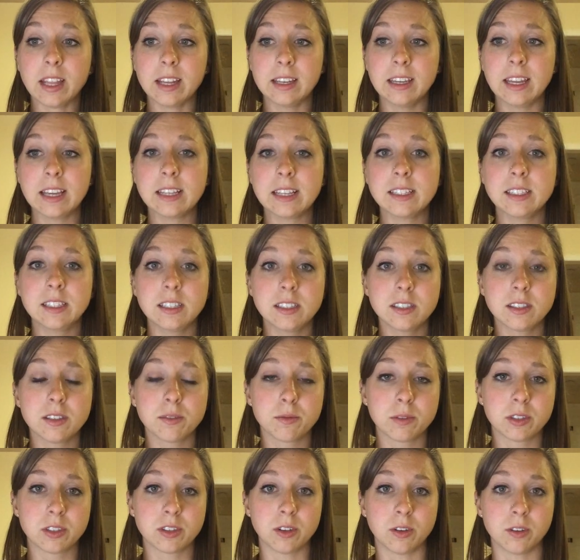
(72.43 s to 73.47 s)
Next is the
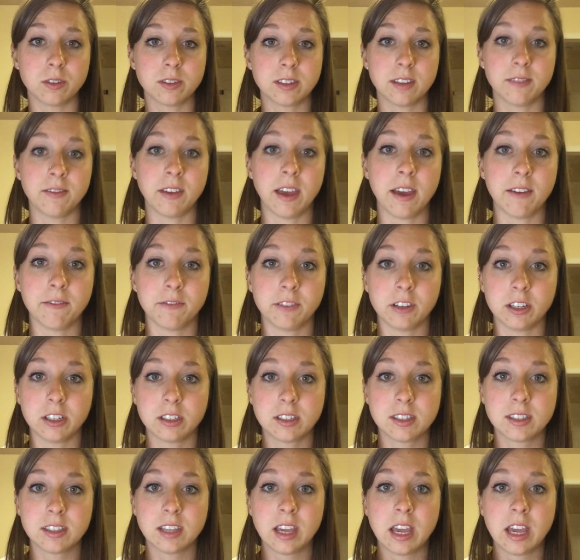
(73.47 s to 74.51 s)
results of
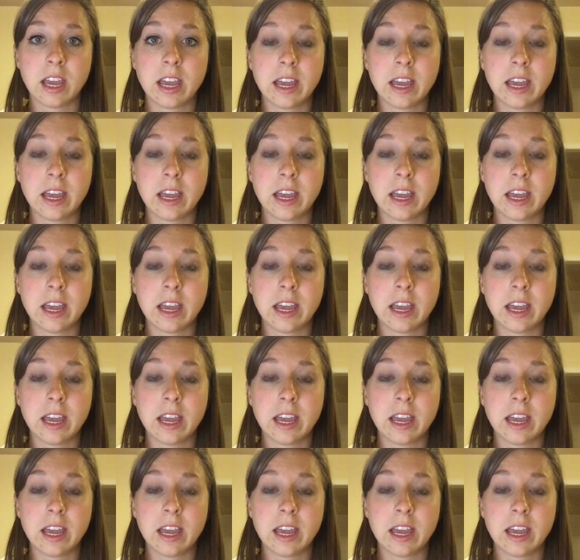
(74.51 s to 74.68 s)
efforts.